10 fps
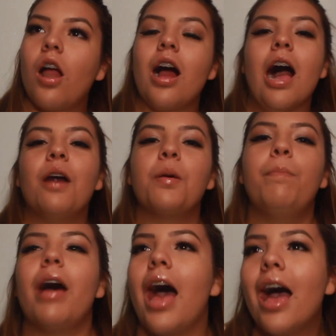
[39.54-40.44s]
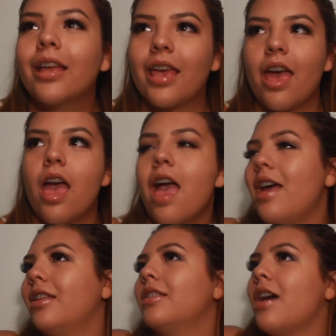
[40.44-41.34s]
how to pack
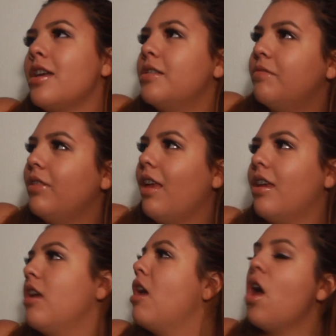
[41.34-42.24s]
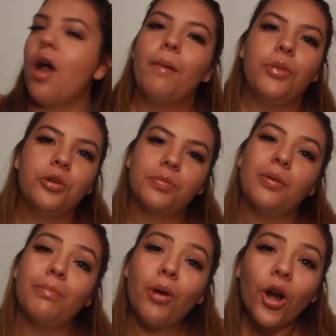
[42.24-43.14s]
and kind of like
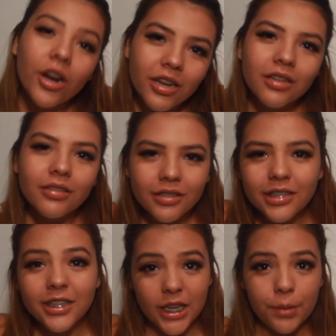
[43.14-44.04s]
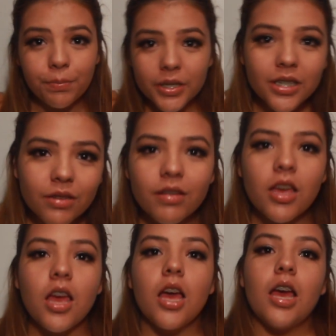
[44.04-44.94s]
amusement park tips
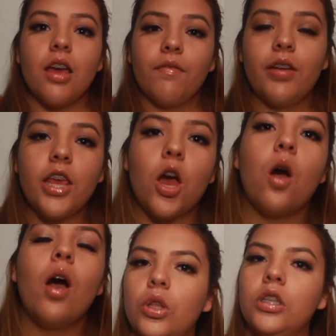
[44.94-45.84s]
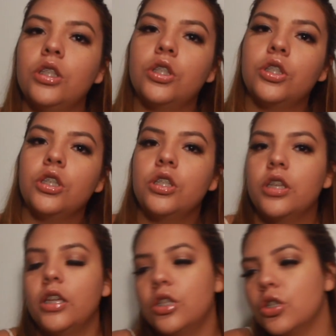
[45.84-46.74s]
video. Let's
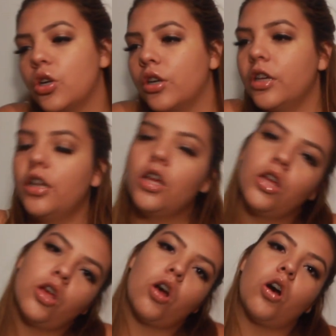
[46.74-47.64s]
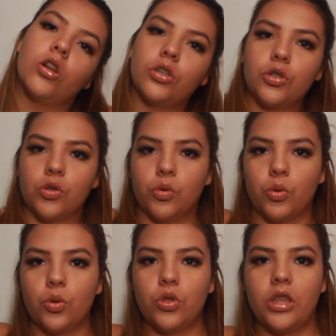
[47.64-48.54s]
just get started
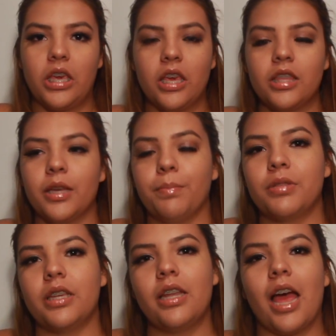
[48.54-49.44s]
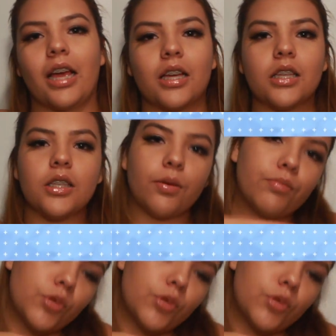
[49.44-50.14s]
onto the tips and hacks.